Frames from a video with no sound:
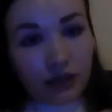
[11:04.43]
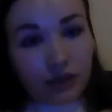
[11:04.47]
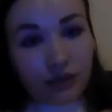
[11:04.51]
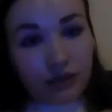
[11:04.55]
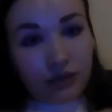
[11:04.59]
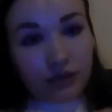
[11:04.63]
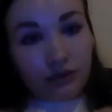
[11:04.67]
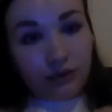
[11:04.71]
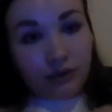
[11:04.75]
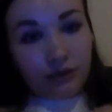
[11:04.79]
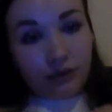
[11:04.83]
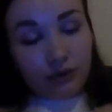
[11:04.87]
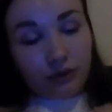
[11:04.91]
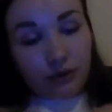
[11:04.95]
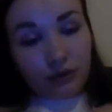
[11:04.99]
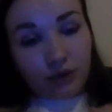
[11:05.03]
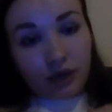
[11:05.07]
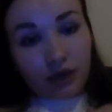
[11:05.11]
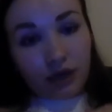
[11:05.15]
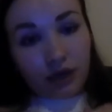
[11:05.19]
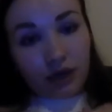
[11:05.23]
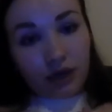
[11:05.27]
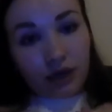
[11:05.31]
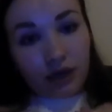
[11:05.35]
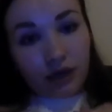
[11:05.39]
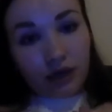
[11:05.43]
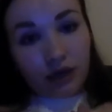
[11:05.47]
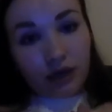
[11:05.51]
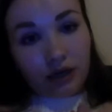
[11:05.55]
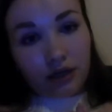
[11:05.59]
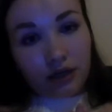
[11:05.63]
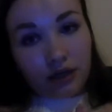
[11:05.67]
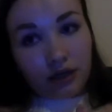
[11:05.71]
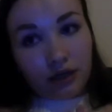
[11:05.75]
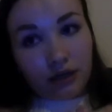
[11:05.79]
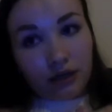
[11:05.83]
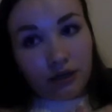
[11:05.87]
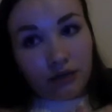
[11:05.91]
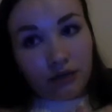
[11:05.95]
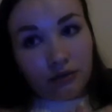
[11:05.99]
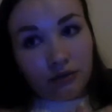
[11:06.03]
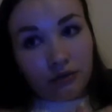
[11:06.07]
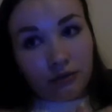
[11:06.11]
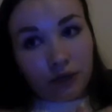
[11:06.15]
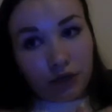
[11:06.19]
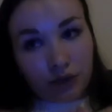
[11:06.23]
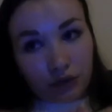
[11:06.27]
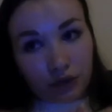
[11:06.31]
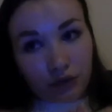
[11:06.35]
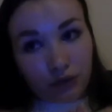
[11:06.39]
So
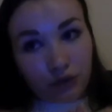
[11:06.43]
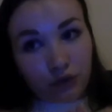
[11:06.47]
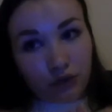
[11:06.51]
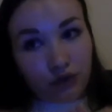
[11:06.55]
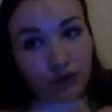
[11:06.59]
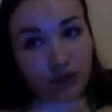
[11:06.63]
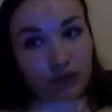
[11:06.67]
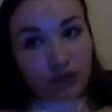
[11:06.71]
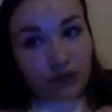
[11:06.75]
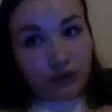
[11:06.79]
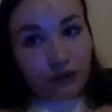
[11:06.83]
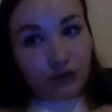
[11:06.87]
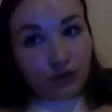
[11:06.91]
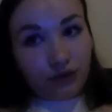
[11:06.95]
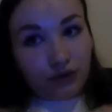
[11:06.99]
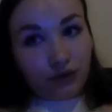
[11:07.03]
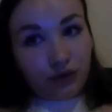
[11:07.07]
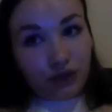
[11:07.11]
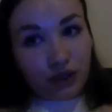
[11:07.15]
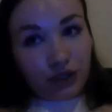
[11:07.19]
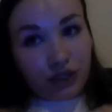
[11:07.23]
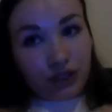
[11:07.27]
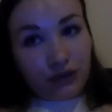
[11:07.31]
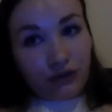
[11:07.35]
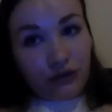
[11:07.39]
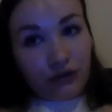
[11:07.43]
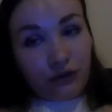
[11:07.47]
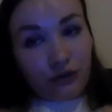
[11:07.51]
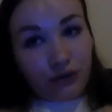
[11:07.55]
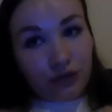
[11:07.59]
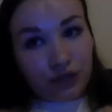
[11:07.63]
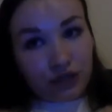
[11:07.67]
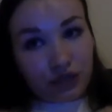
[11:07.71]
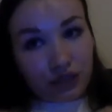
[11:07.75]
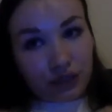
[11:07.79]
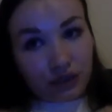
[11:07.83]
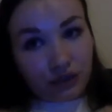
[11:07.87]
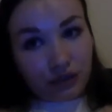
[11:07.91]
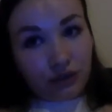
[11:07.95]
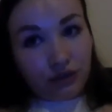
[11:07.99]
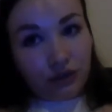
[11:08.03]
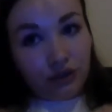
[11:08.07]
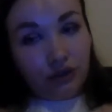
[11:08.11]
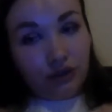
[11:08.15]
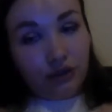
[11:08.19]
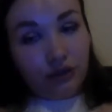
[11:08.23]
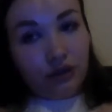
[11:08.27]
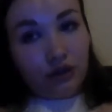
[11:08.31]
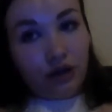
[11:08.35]
when I was entering year 13,